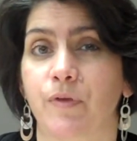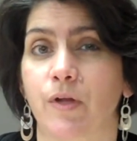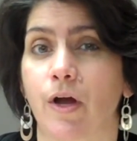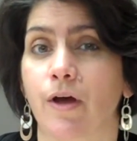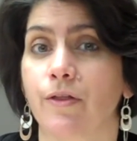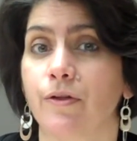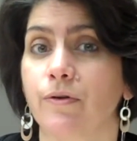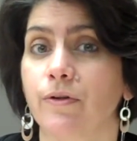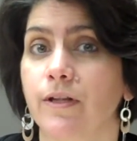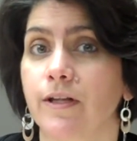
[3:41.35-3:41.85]

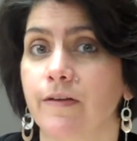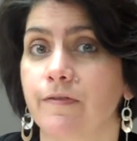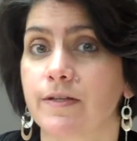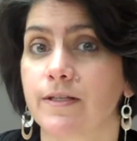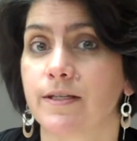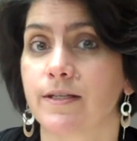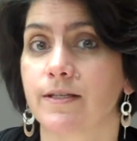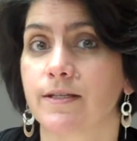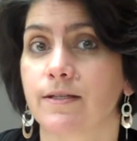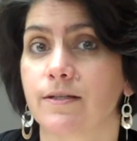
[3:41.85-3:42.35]
Other lift
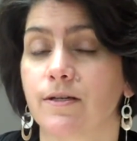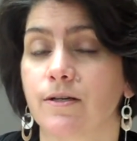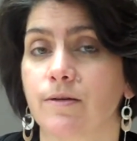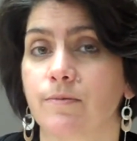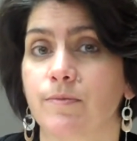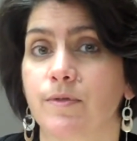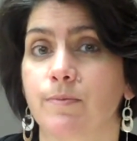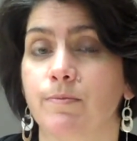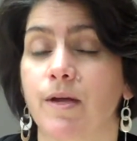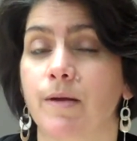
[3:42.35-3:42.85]

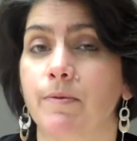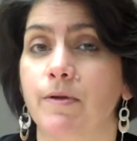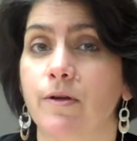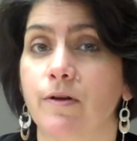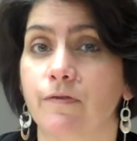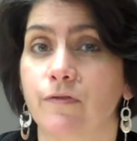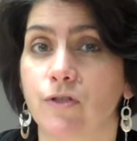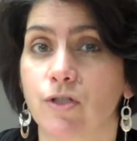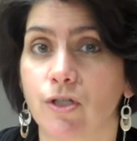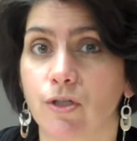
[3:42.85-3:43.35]
systems, maybe you
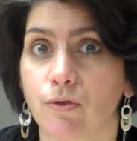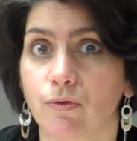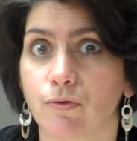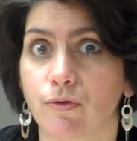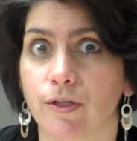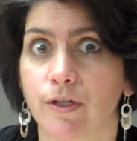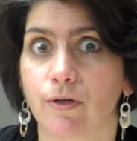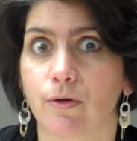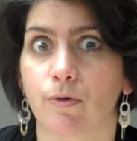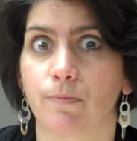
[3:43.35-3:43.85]
have
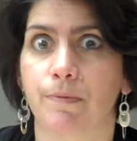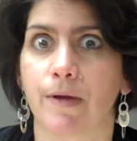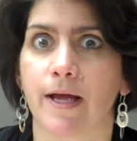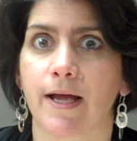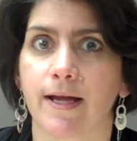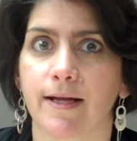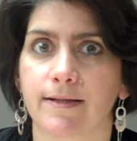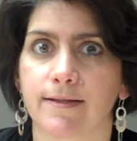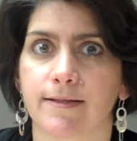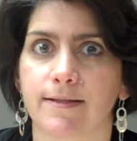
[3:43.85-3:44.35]
children or
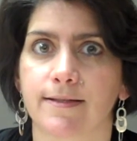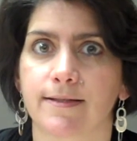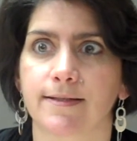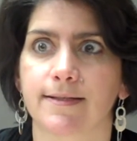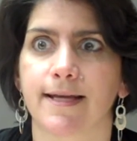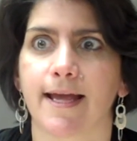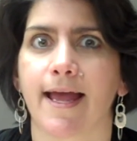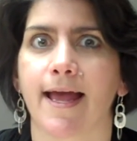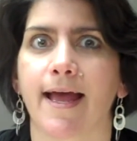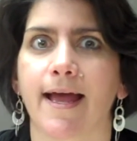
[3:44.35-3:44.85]
pets,
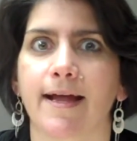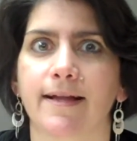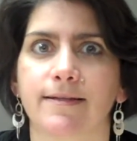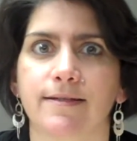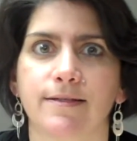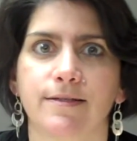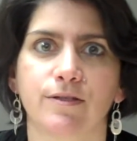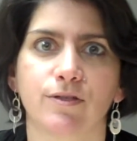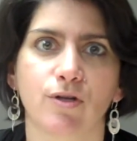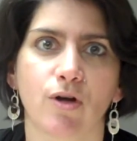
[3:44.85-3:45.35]

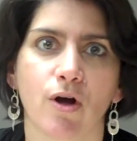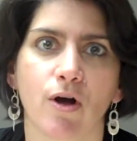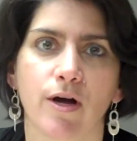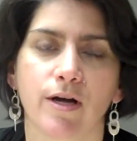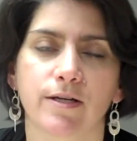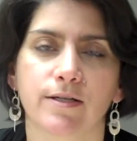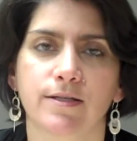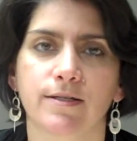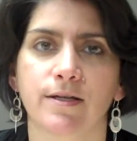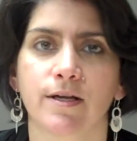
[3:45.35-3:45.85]
cats,
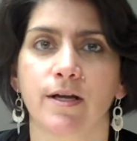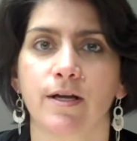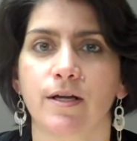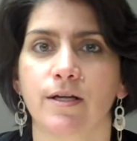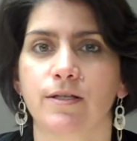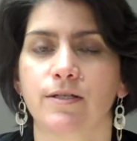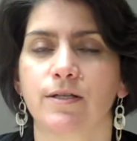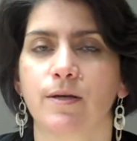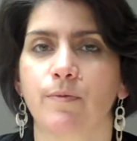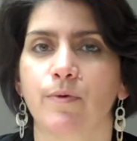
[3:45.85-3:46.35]
dogs,
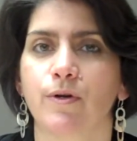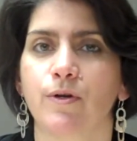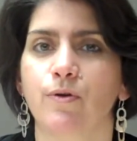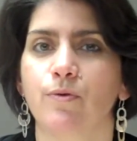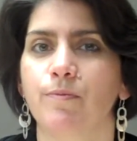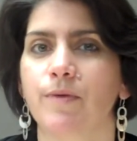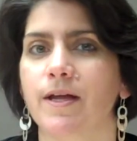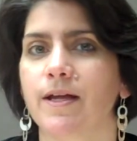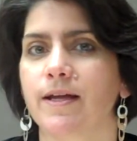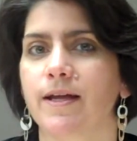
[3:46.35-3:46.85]
someone who
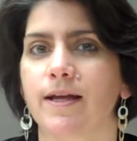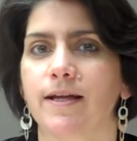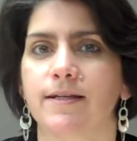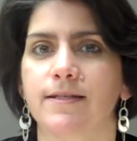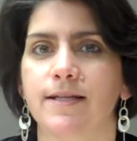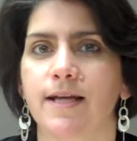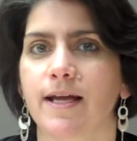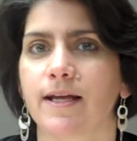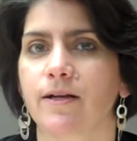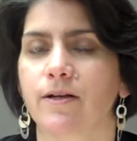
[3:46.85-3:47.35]
may get
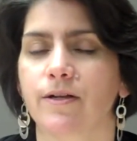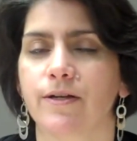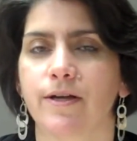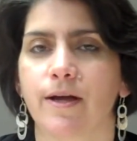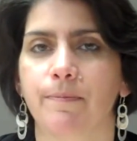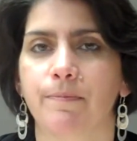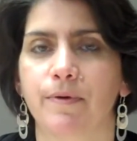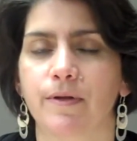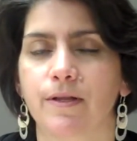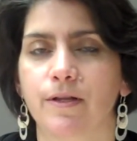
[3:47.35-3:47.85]
tangled
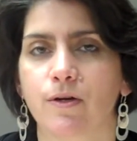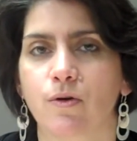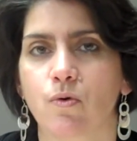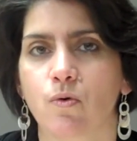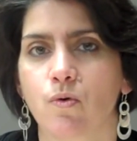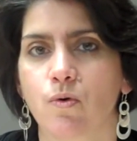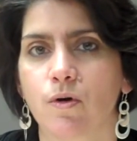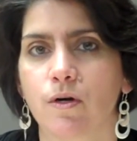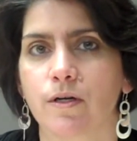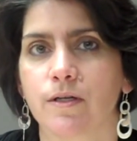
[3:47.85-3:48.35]
up in the
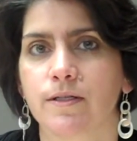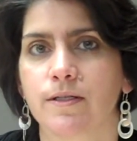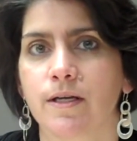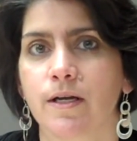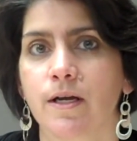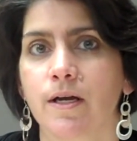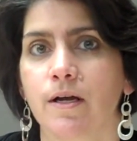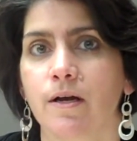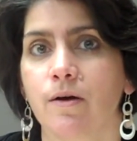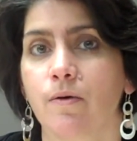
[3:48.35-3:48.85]
cords.
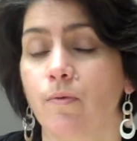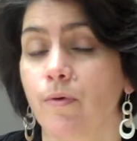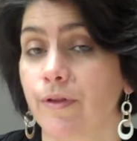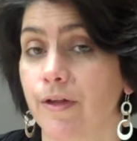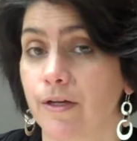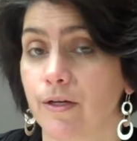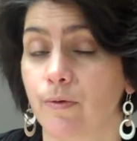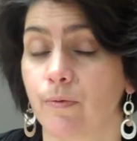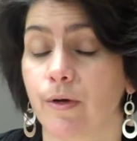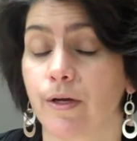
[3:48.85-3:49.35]
Well,
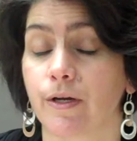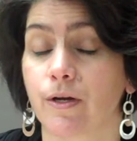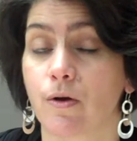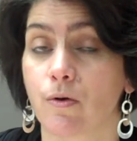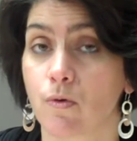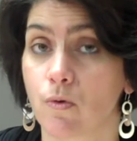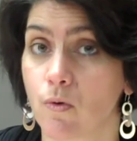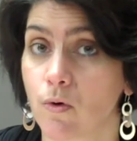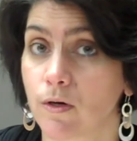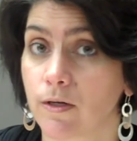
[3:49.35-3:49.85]
then you want to go
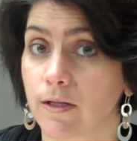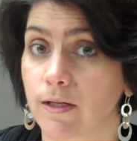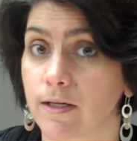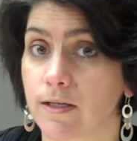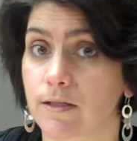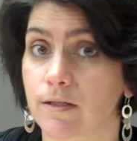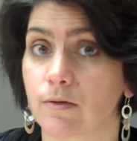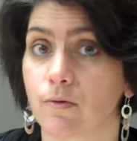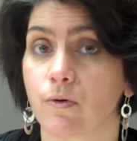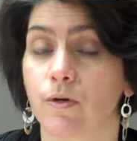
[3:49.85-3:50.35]

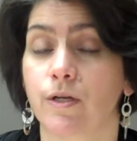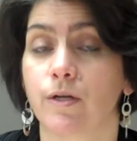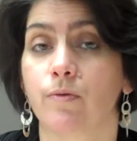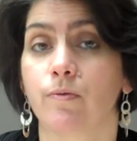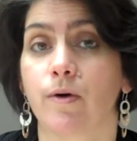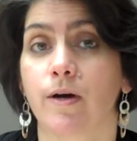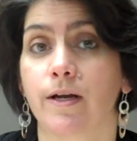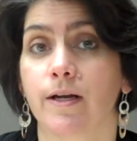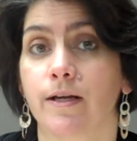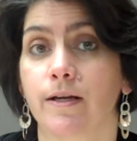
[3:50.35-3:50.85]
cordless, or you
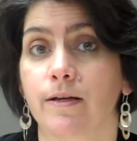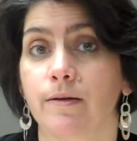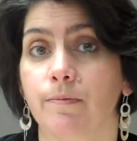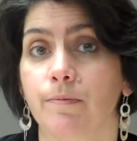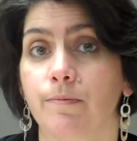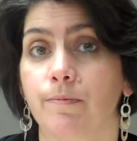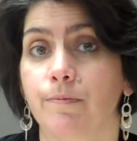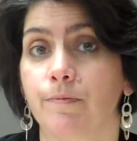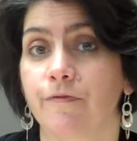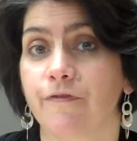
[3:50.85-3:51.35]
want to
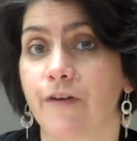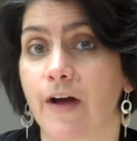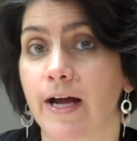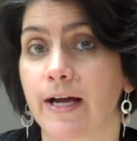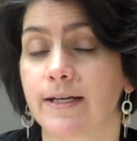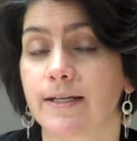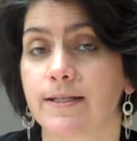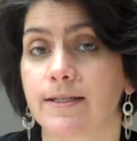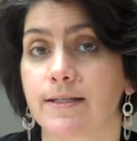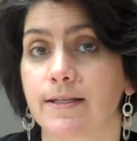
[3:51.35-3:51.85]

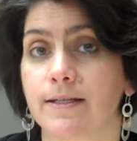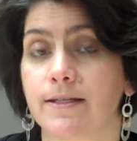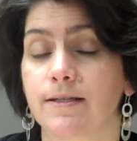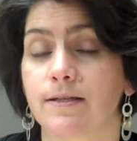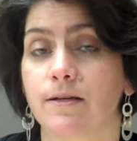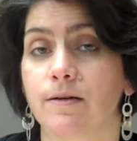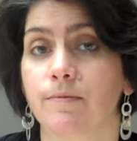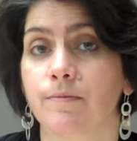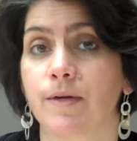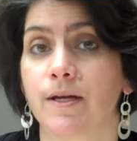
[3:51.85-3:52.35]
find a
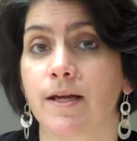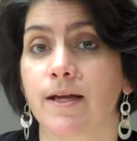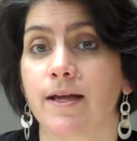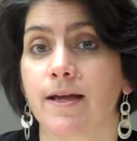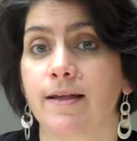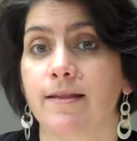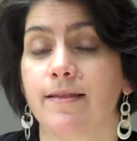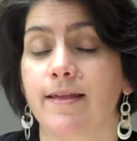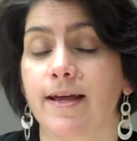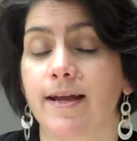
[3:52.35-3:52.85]
system
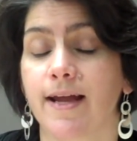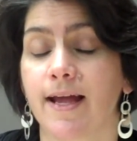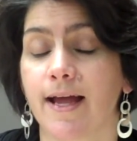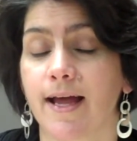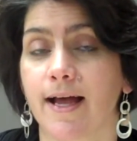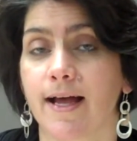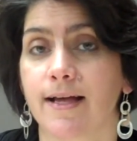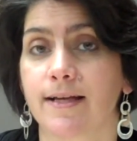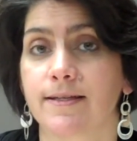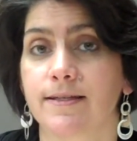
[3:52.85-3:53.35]
that
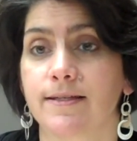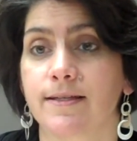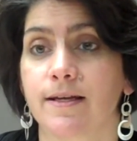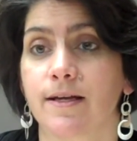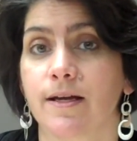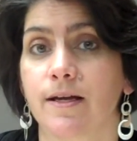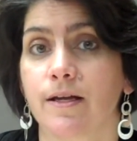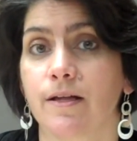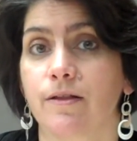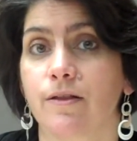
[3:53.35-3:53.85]
has
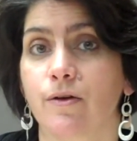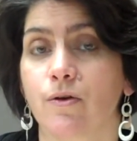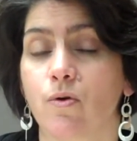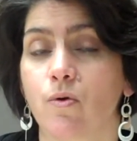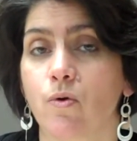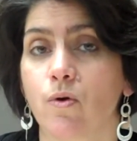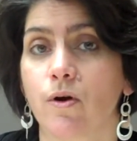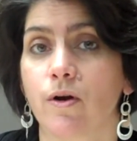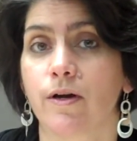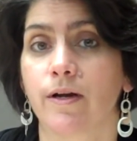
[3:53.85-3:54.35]
the
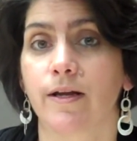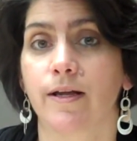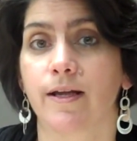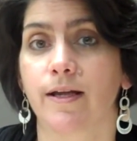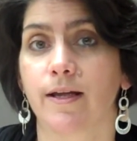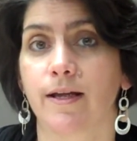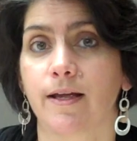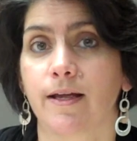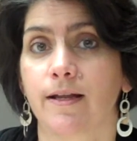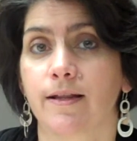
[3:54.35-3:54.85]
cord
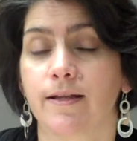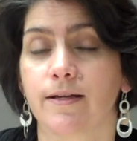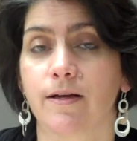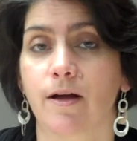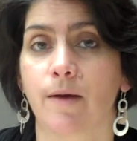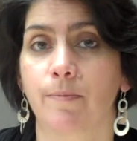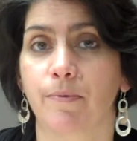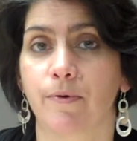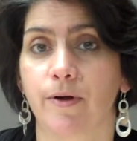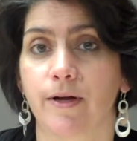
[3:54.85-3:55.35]
in the
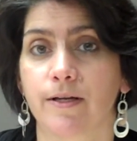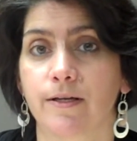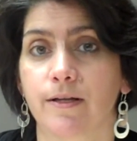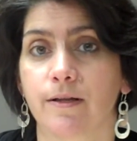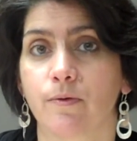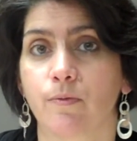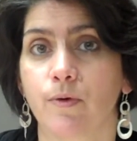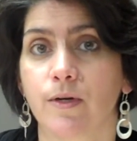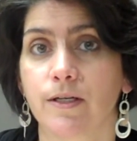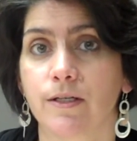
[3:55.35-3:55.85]
upper end of
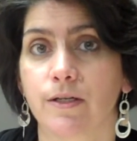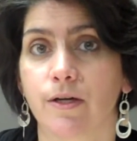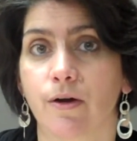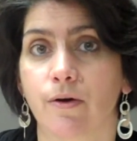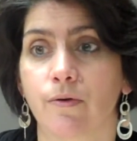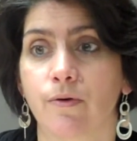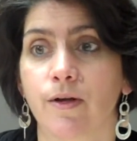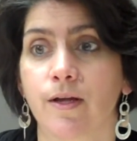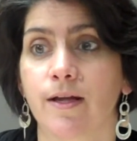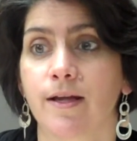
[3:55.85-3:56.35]
the
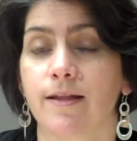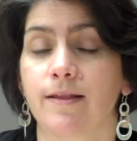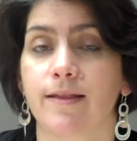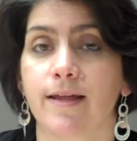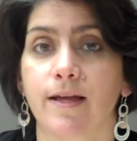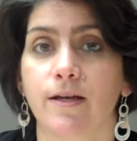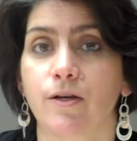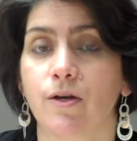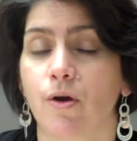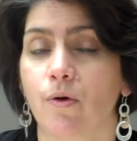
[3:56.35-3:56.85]
window.
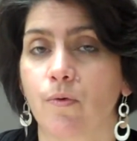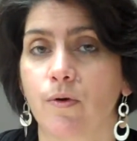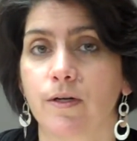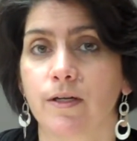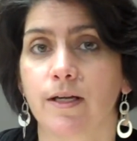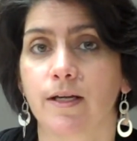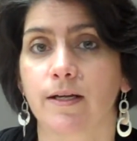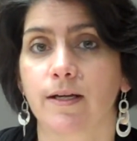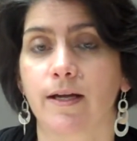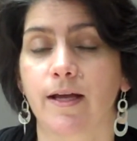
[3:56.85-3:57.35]
Then no one
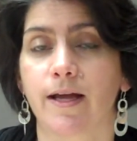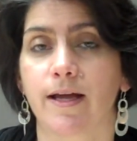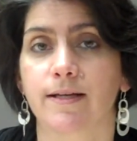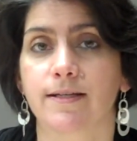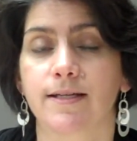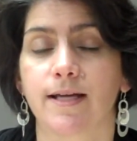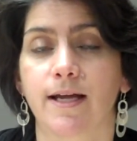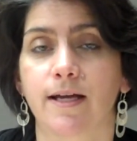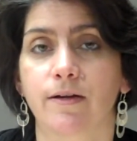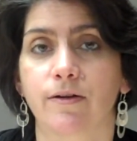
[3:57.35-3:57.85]
can get
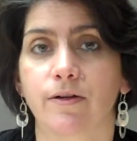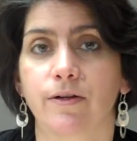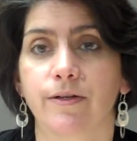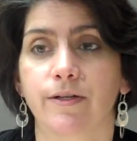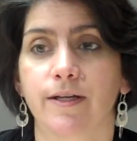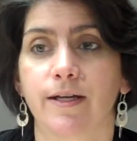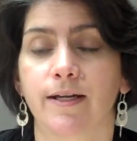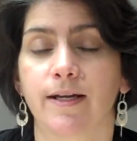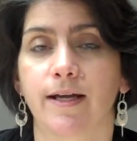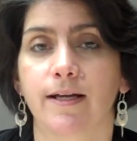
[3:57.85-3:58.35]
tangled
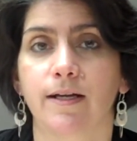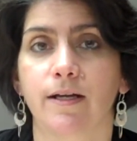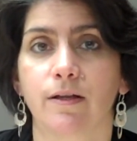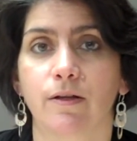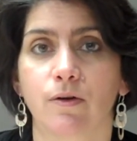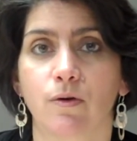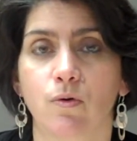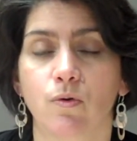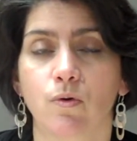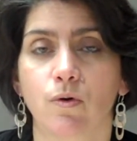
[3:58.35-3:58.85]
in any of
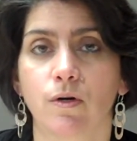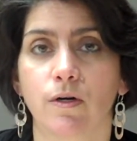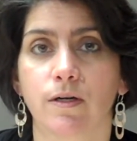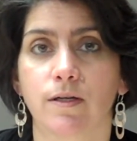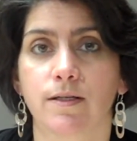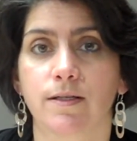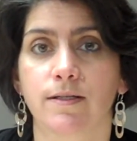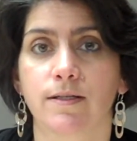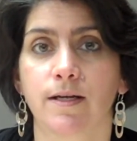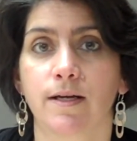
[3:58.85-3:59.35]
the
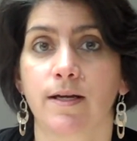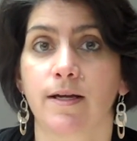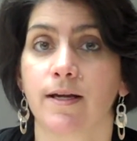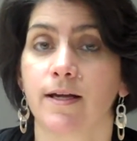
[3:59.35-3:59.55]
cords.